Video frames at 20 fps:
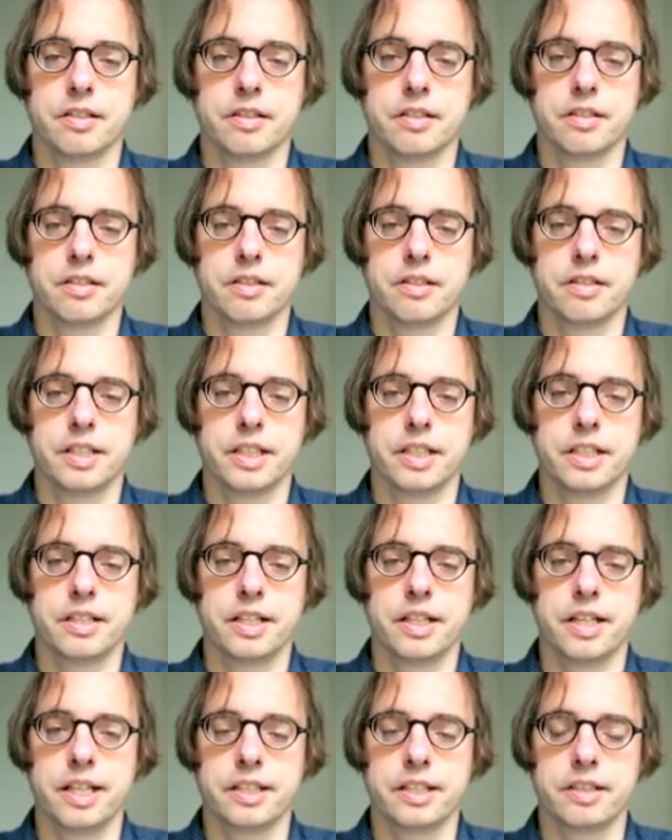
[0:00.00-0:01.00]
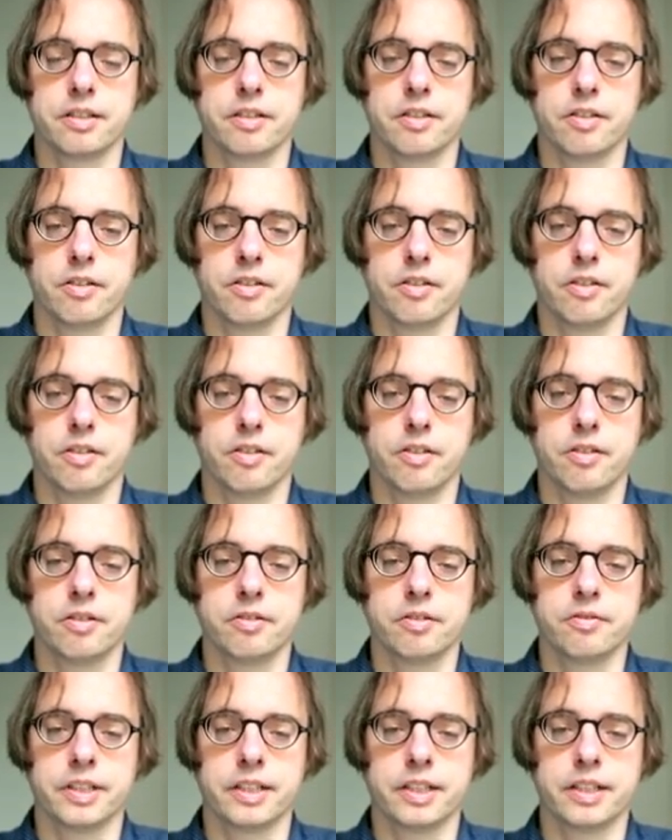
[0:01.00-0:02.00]
theta hat or
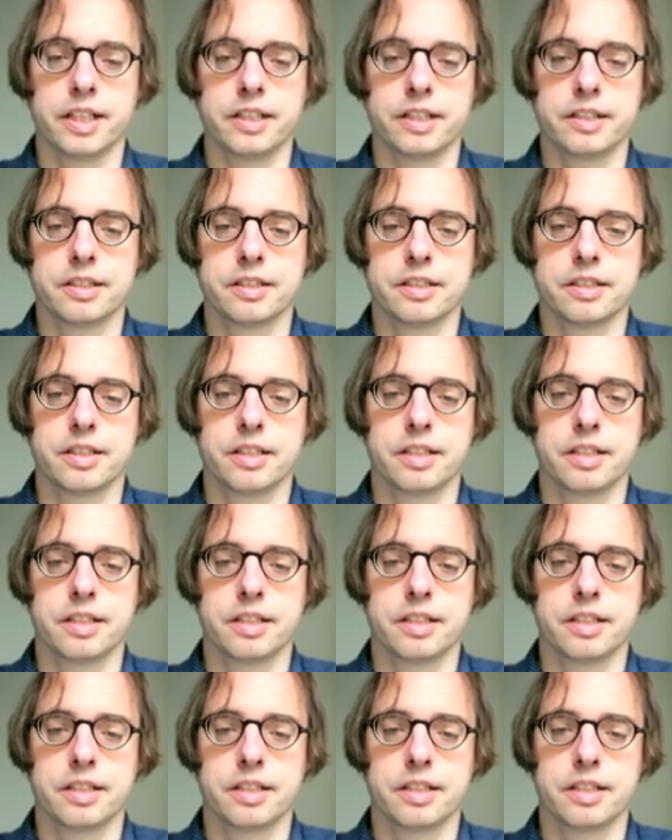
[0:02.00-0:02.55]
we guess